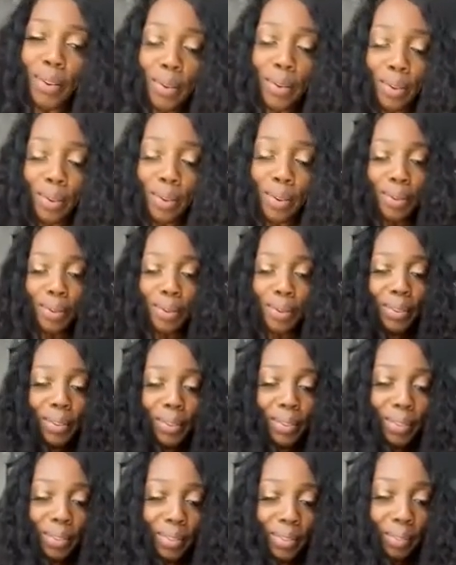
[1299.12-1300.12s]

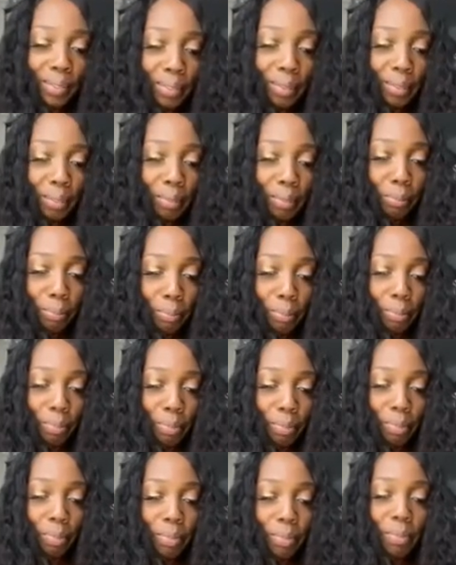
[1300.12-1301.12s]

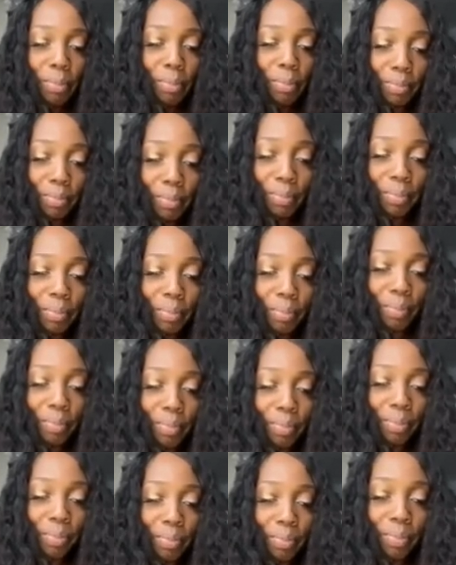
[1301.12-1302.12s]

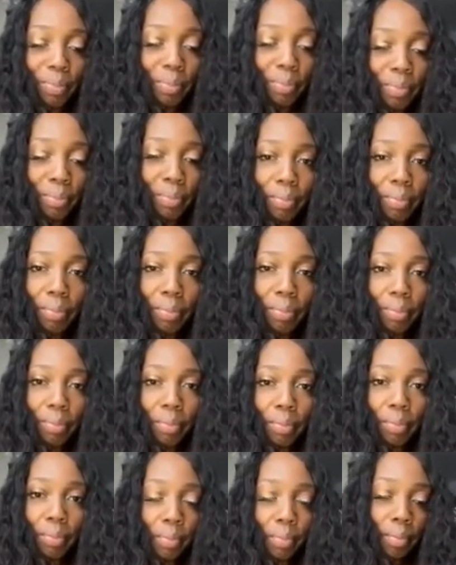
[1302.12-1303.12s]

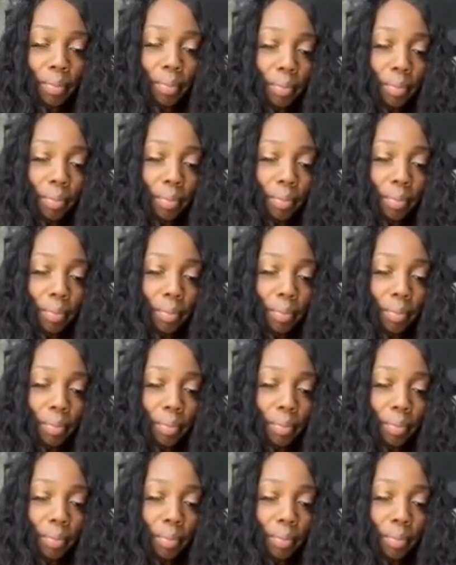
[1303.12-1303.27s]
No words are spoken by the person on screen.